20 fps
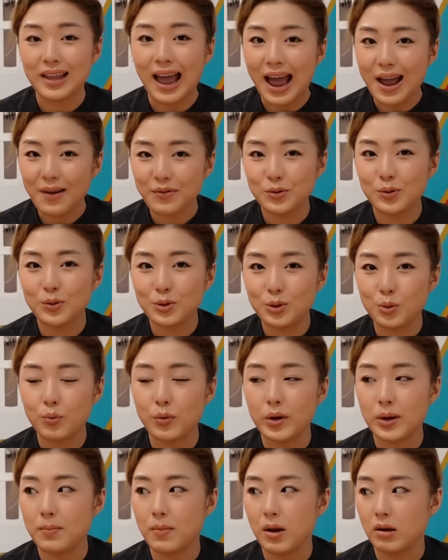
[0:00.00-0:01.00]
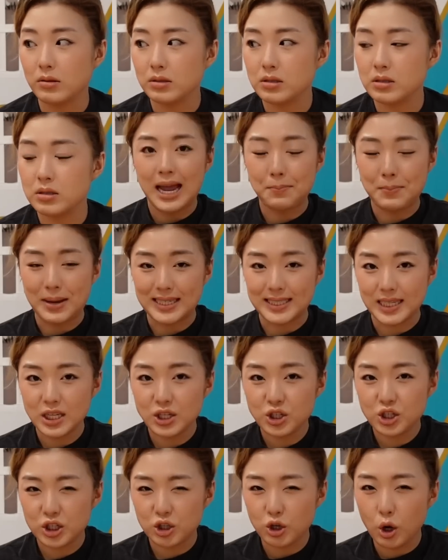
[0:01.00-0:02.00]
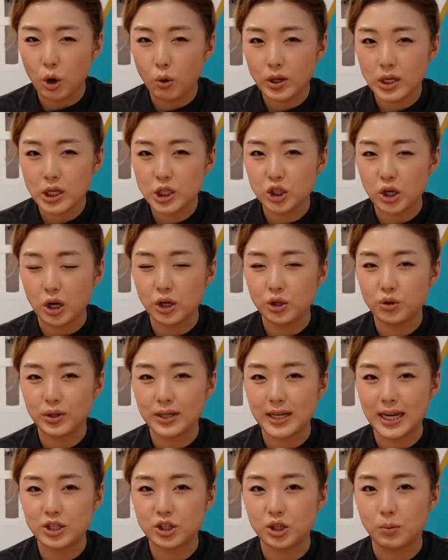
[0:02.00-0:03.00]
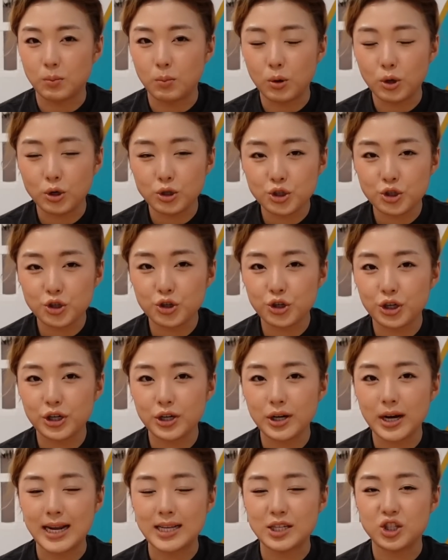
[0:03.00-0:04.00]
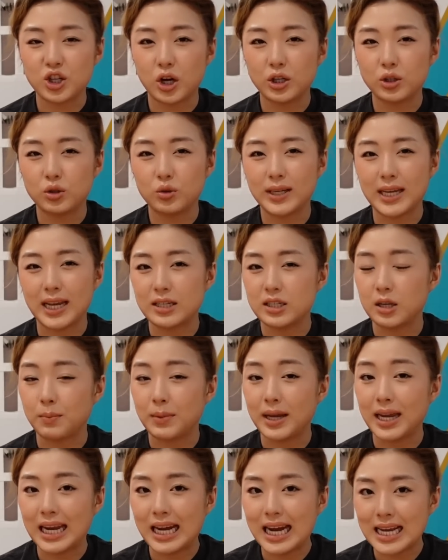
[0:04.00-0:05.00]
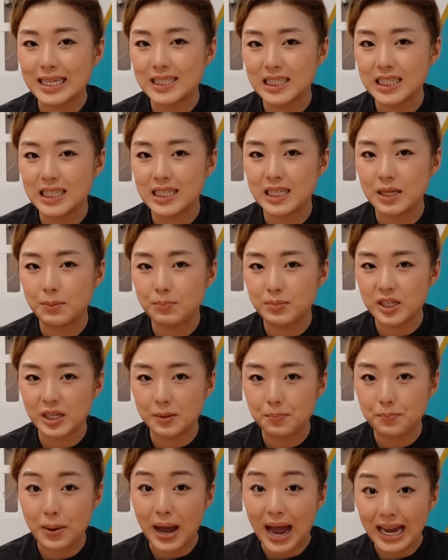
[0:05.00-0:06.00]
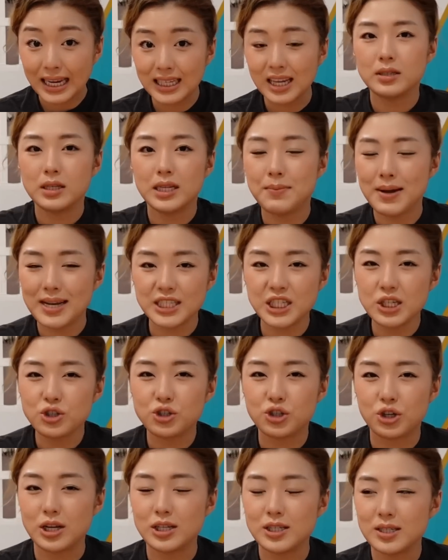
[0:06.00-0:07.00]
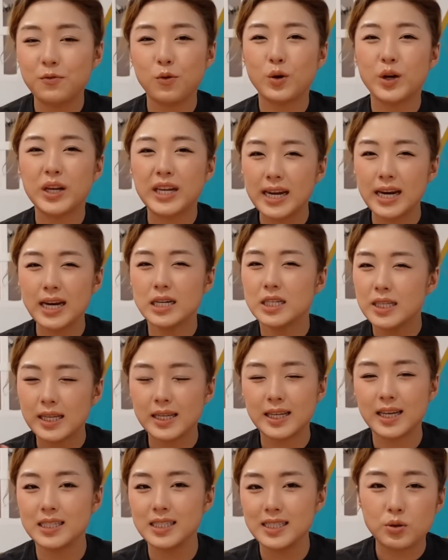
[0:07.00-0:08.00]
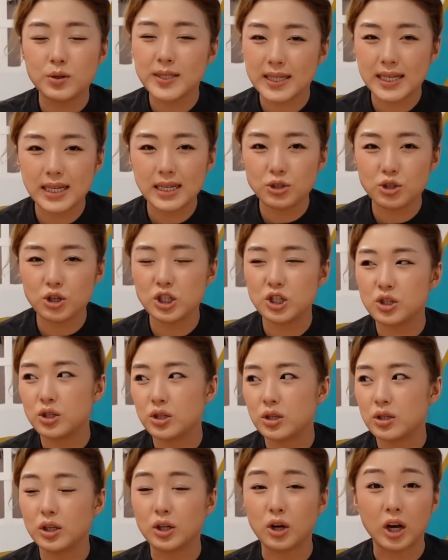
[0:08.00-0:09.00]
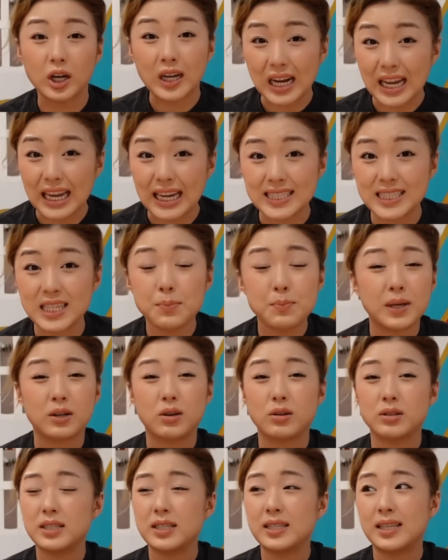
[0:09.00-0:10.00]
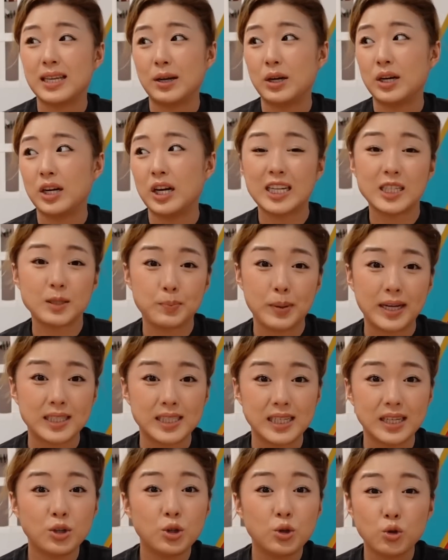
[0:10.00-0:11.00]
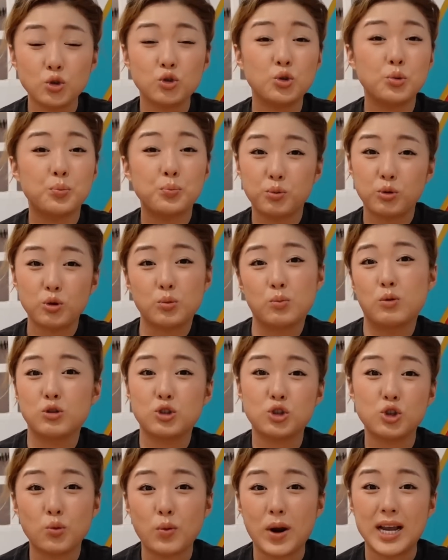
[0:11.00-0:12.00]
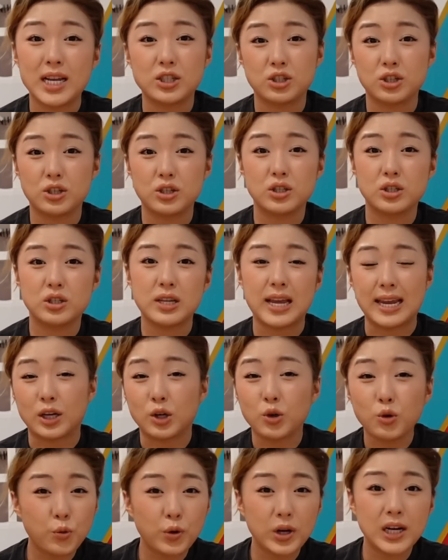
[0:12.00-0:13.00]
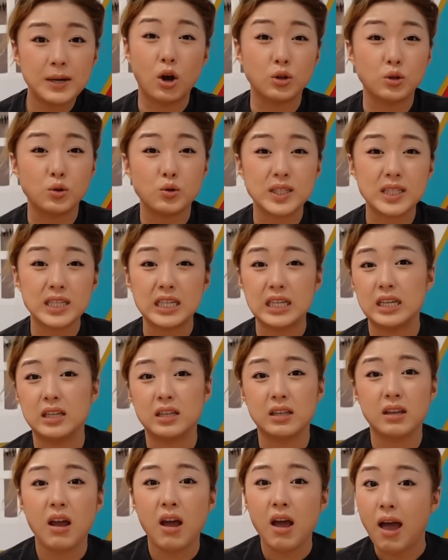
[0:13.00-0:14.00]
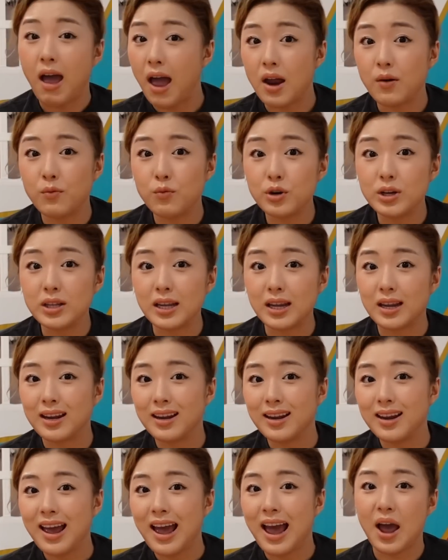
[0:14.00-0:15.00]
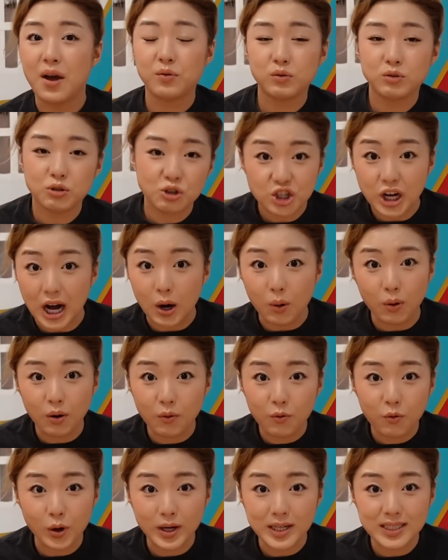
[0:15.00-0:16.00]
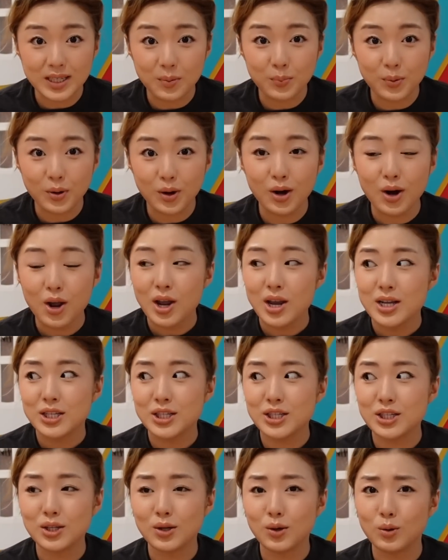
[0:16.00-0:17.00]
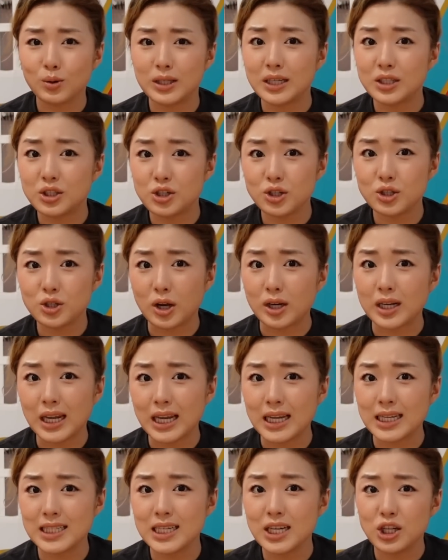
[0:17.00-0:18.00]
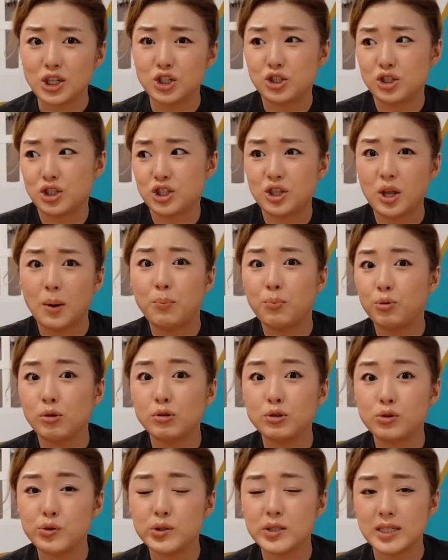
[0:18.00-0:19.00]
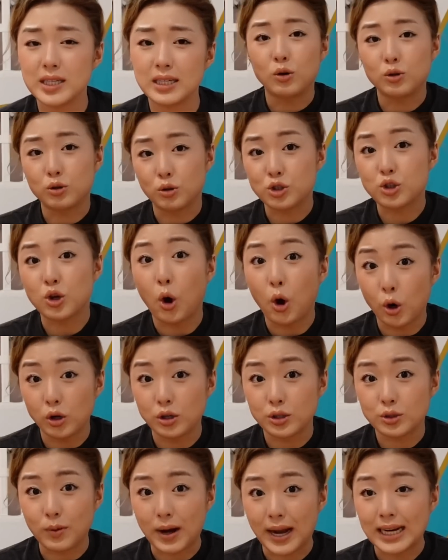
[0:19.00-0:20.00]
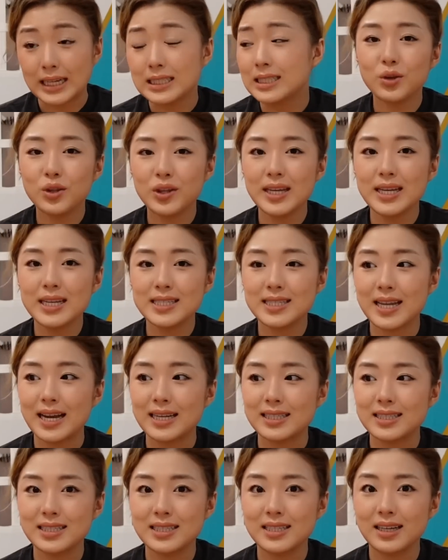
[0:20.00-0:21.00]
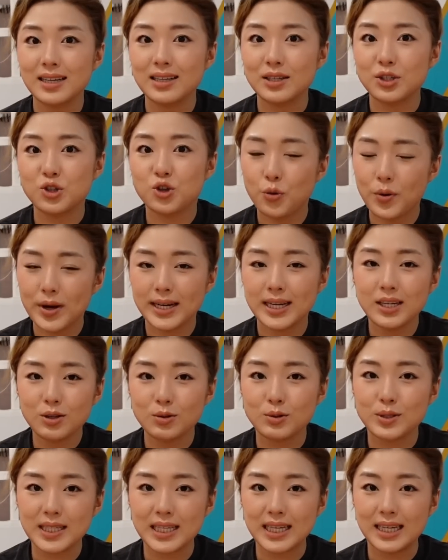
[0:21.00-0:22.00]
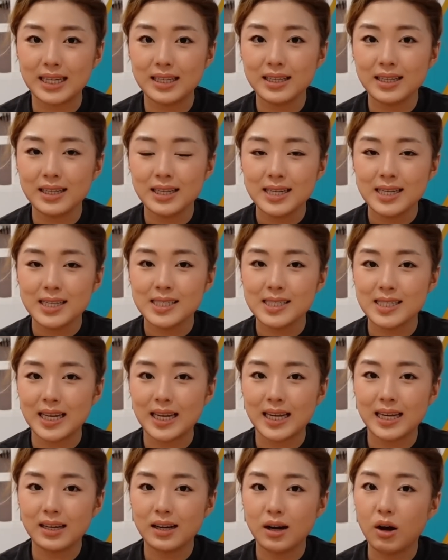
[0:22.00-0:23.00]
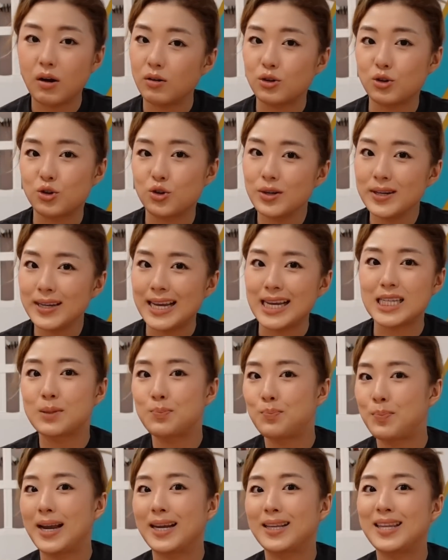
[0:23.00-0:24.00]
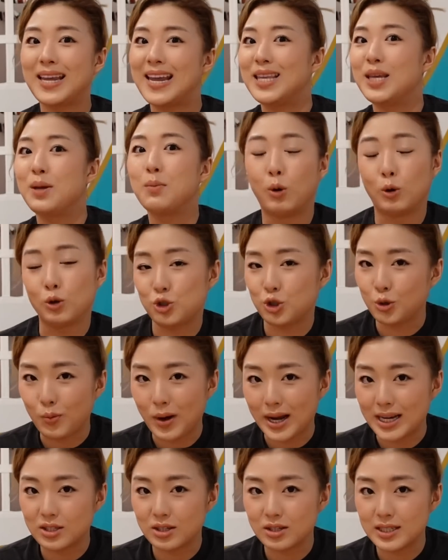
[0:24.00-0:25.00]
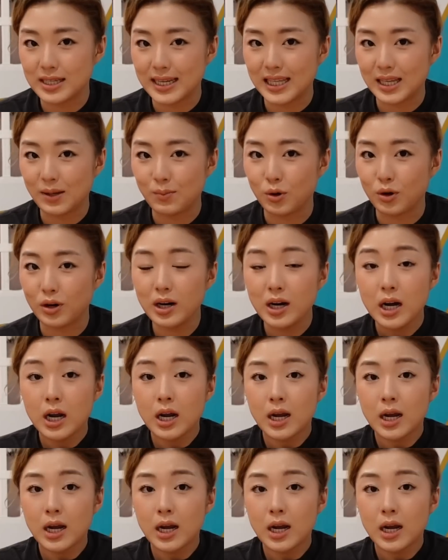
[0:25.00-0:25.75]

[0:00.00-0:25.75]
after 3 months, my skin slowly started to get some moisture and started to get some elasticity back. Imagine just for years and years, your skin just got lazy because they're expecting you to put moisturizers and cream on your skin every day after shower, for example. So they just got lazy and stopped producing all those oils, right? The thing is that training your skin, saying, oh, you shouldn't expect any moisturizers anymore,